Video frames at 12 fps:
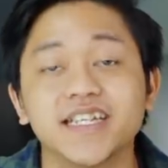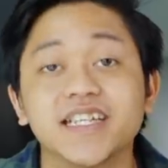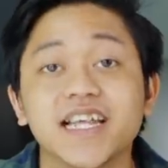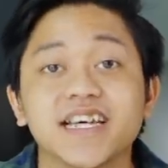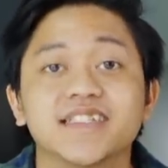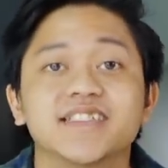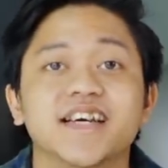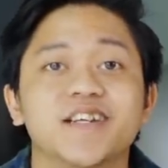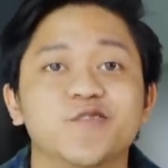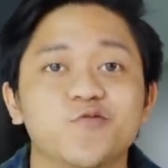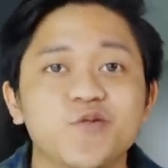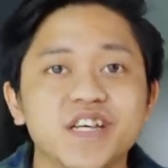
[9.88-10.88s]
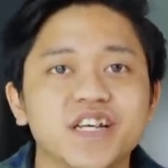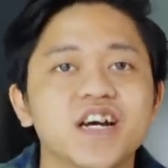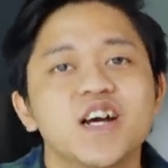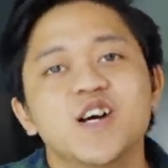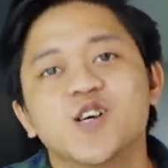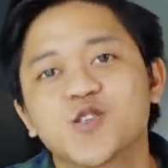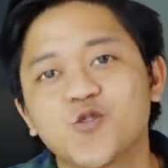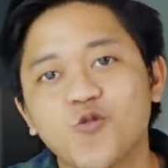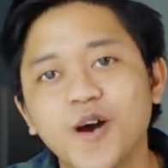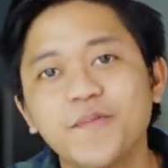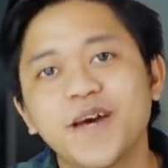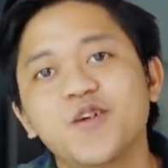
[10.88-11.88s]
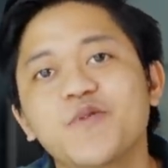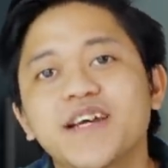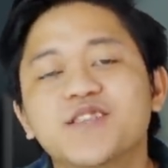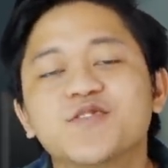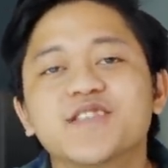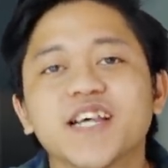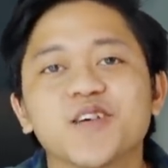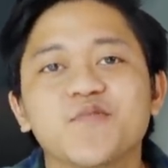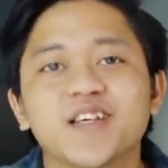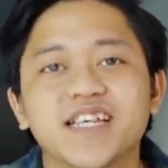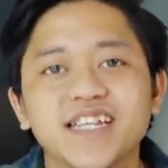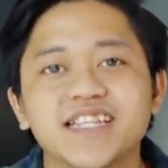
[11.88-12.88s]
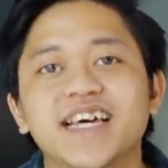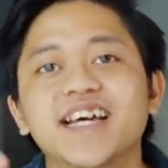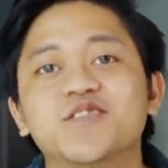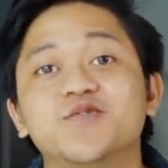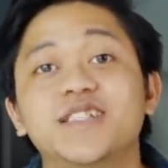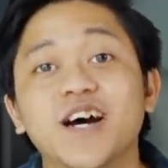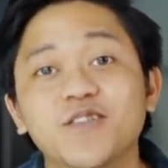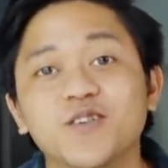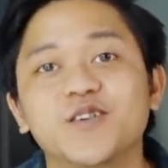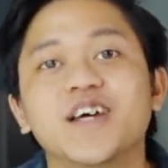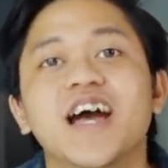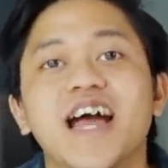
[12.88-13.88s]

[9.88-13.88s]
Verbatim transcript: in less than a week. So what better way to celebrate that than to download